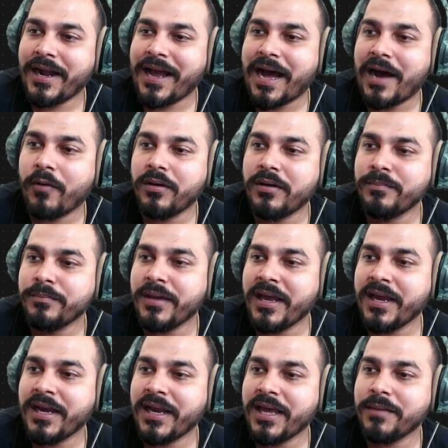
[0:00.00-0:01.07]
And our
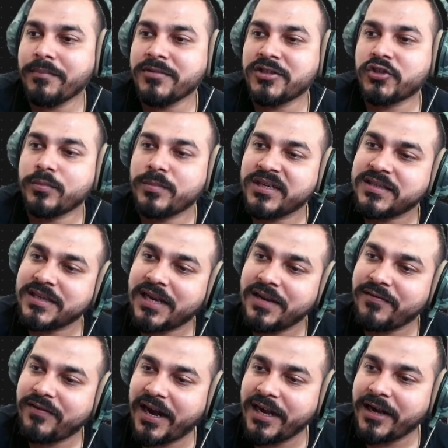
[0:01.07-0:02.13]
main aim is to
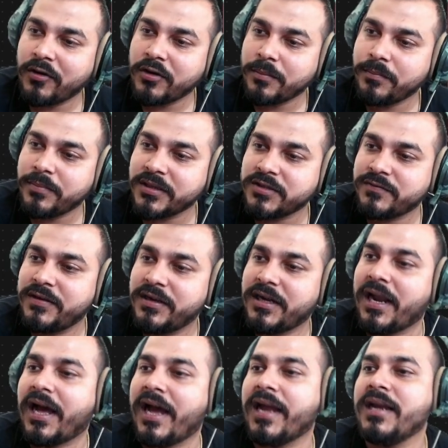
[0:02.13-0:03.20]
basically find out a best
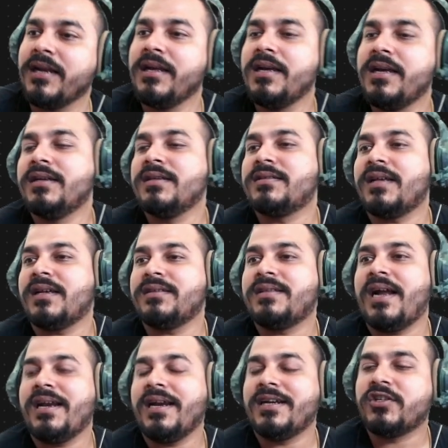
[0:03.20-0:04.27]
fit line such
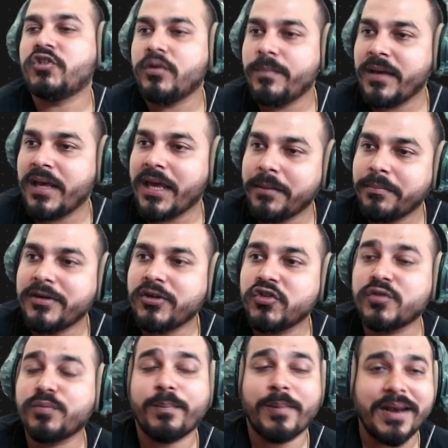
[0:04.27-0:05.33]
that it should be able
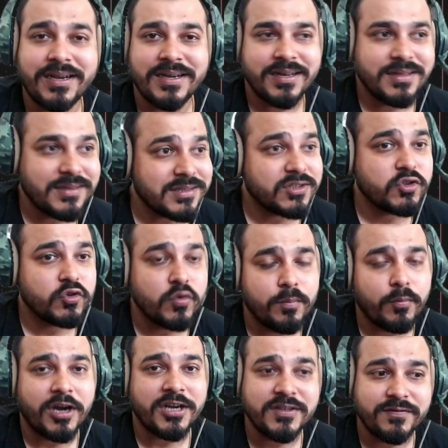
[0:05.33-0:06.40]
to split these 2
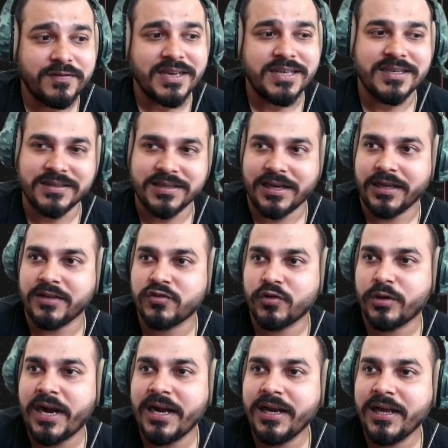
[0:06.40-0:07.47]
points very easily,
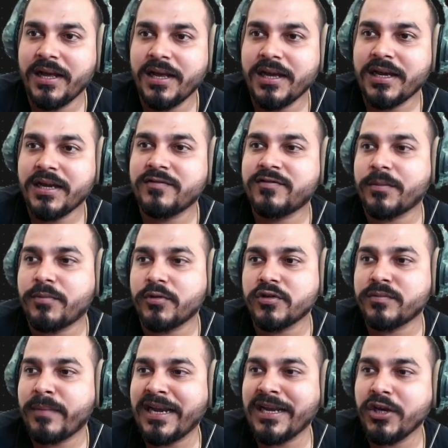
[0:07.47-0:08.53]
so that if
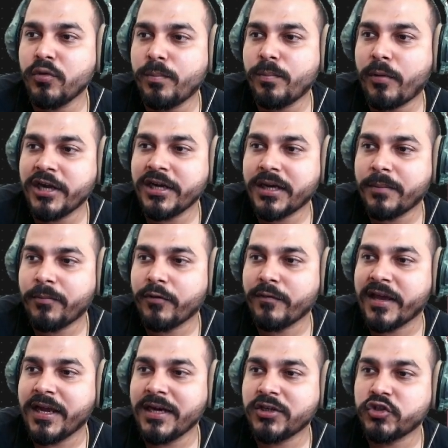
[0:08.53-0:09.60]
suppose my new point come
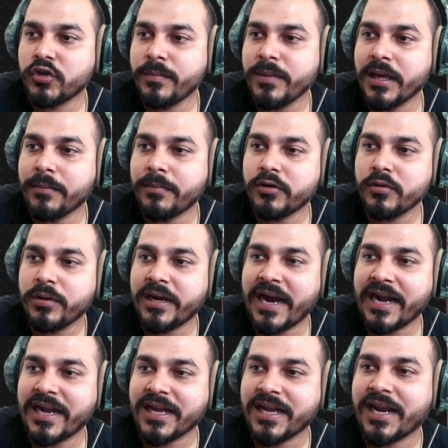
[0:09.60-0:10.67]
over here, it should be able to
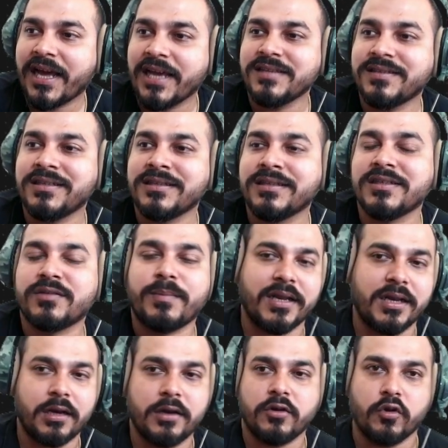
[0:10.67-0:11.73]
categorize in this
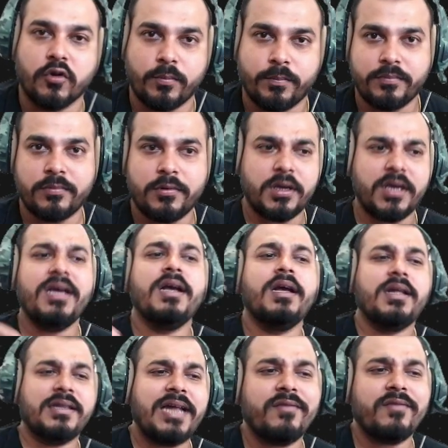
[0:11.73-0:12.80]
particular group. Okay,
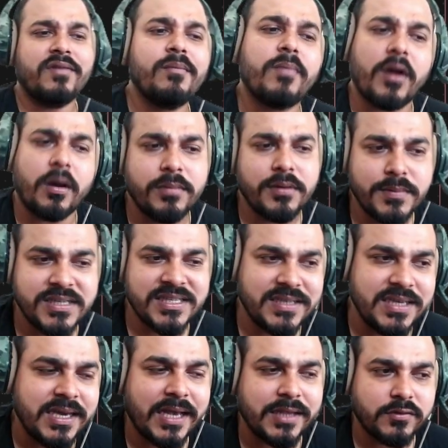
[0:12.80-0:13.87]
that we'll probably be
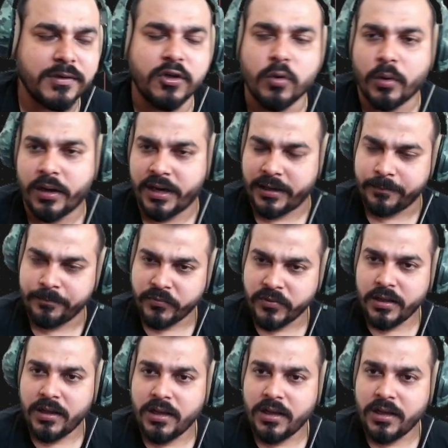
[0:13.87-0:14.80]
seeing as we go ahead.